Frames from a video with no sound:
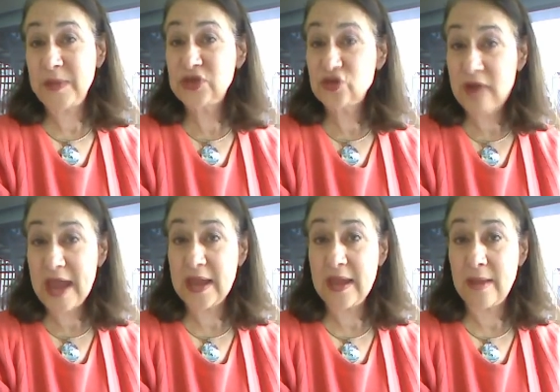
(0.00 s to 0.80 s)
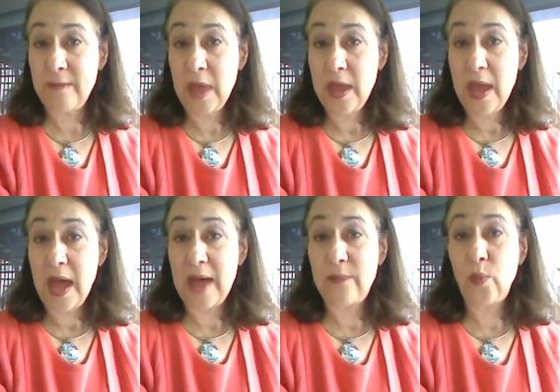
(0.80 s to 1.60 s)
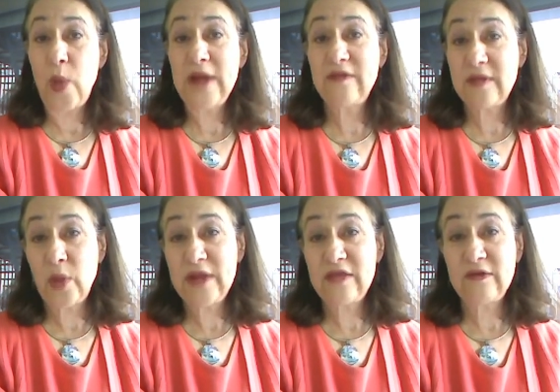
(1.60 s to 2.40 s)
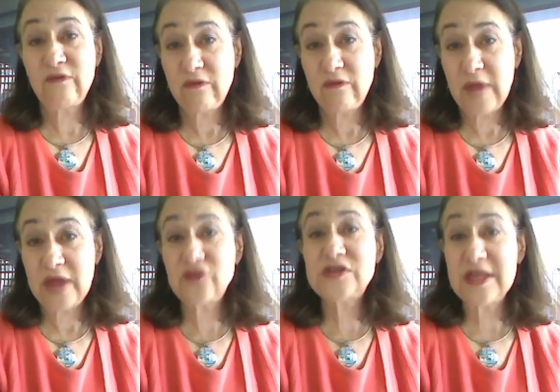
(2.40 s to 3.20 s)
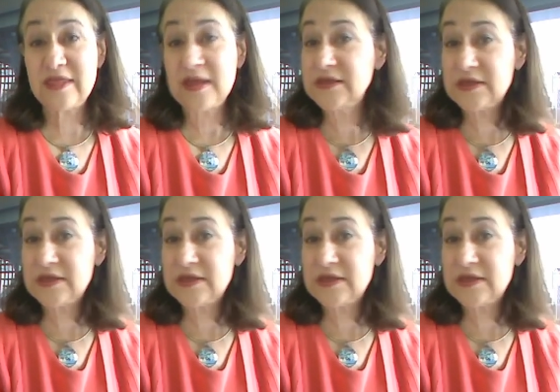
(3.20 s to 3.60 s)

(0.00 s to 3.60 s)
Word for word: they're betraying him. Um, one of the one of the interesting things.